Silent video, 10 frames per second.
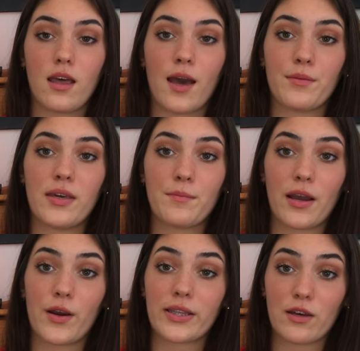Abby
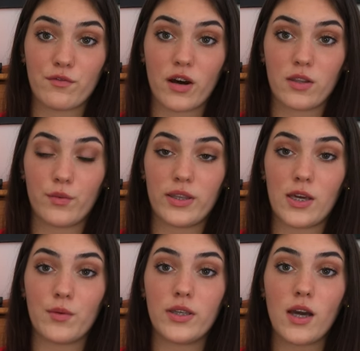marrying their father when they
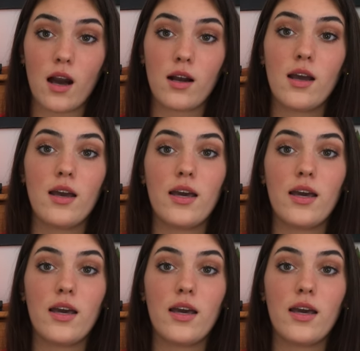were young.